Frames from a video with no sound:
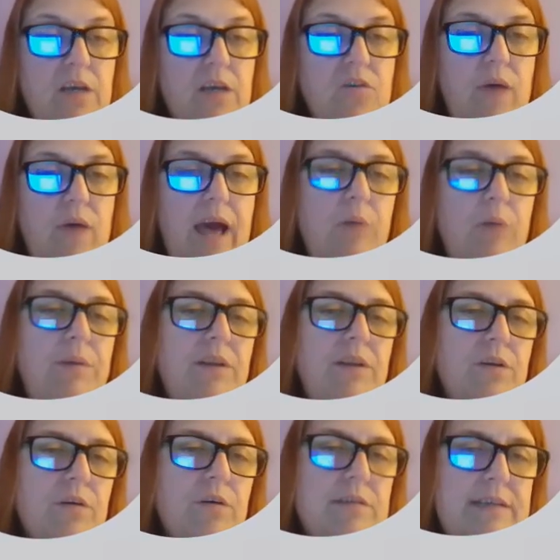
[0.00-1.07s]
So how would the
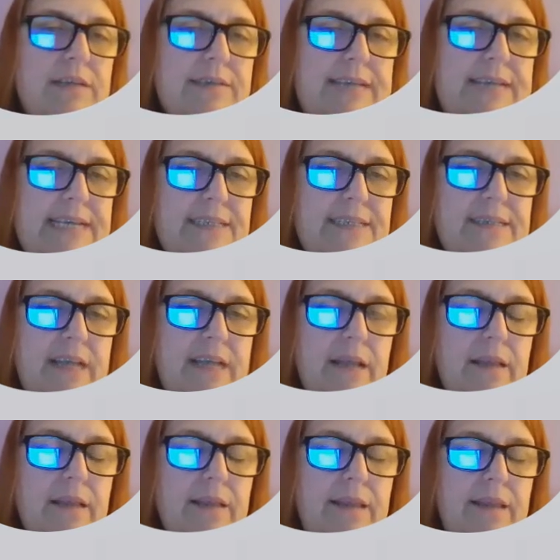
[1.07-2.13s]
nurse assess
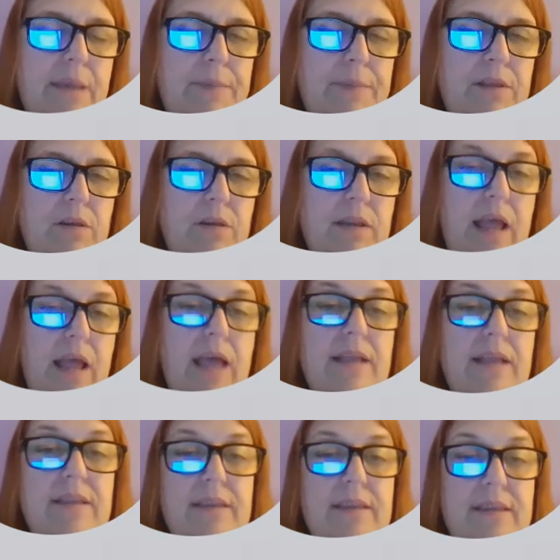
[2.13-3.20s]

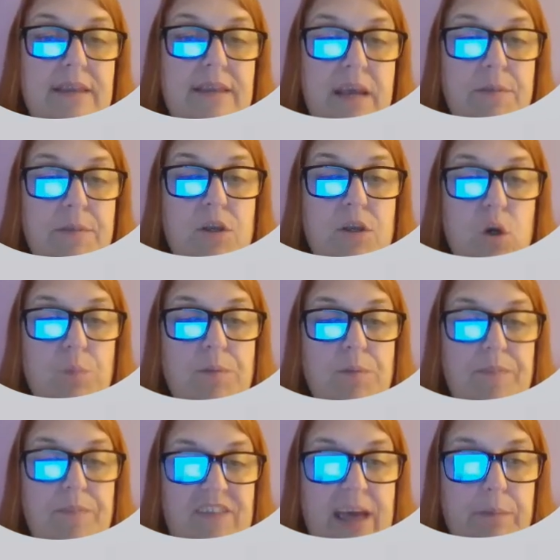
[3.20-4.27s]
Temitope's
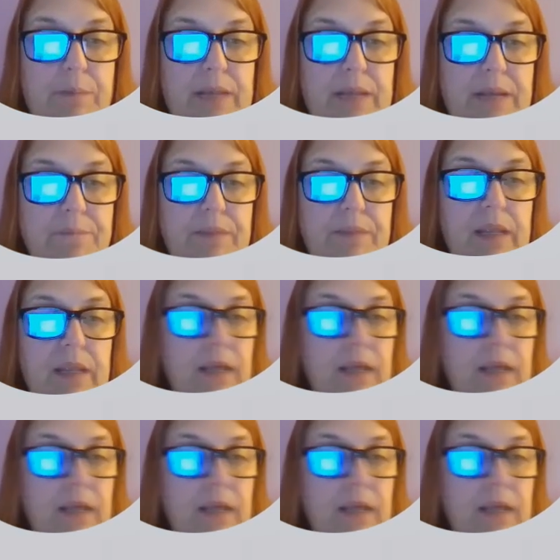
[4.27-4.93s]
family?